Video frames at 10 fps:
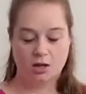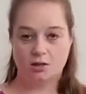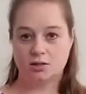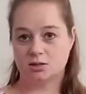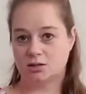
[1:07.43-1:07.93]

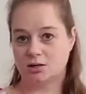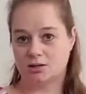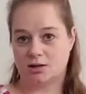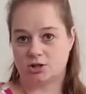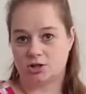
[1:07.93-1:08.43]
This does
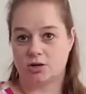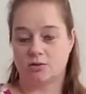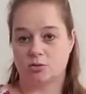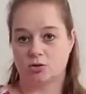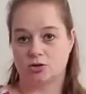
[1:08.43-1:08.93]
actually give
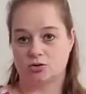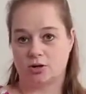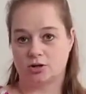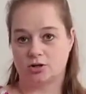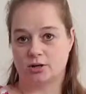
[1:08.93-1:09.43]
it more
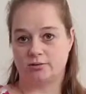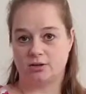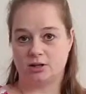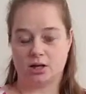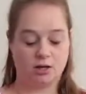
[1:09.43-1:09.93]
structure, I
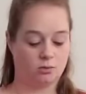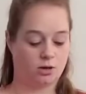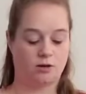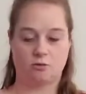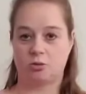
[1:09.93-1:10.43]
feel like, when
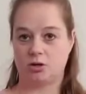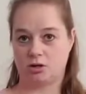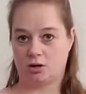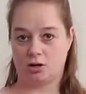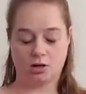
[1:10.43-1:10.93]
I've put it
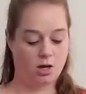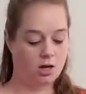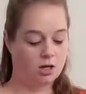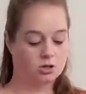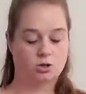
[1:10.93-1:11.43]
on.
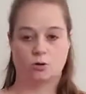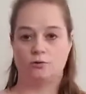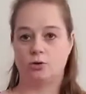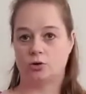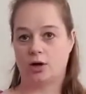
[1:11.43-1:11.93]
So if
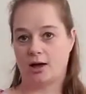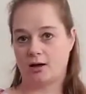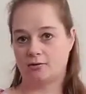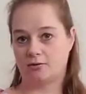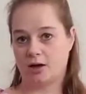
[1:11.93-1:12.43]
you'll
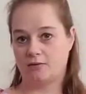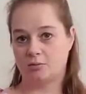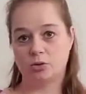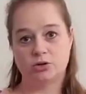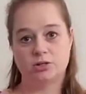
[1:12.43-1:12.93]
have heavy
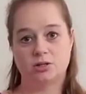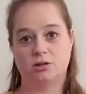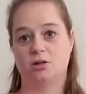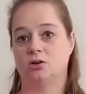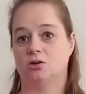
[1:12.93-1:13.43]
books in
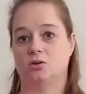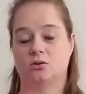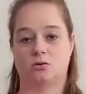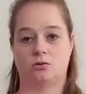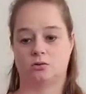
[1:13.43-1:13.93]

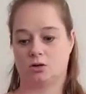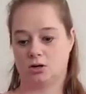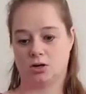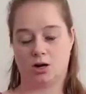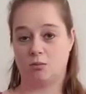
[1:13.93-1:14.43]
here
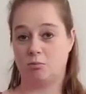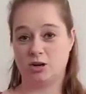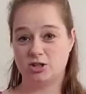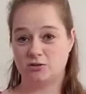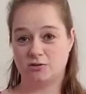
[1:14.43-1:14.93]
or a
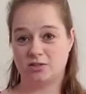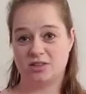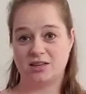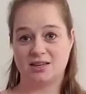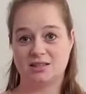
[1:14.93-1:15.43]
bunch of
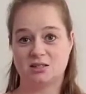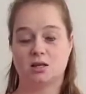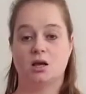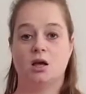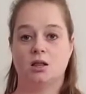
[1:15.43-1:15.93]
things,
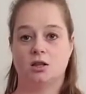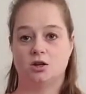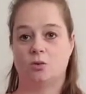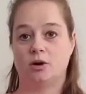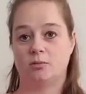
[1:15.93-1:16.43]
then
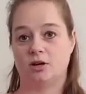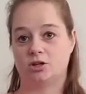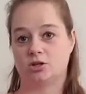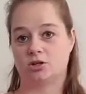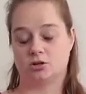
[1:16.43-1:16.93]
you'll want to make
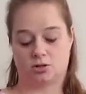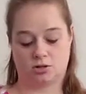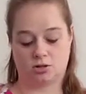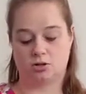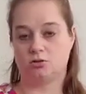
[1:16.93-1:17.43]
sure to
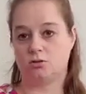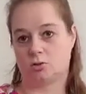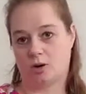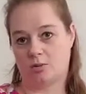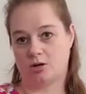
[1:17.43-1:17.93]
use
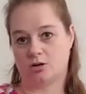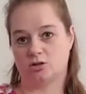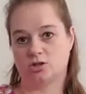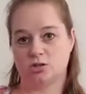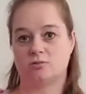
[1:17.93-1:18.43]
the webbing here
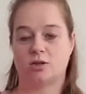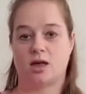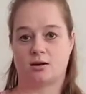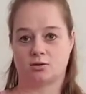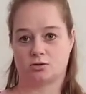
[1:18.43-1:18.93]
just for that
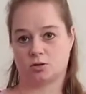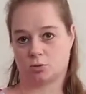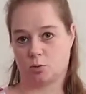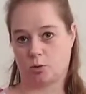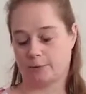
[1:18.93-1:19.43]
extra
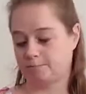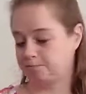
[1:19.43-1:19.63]
support.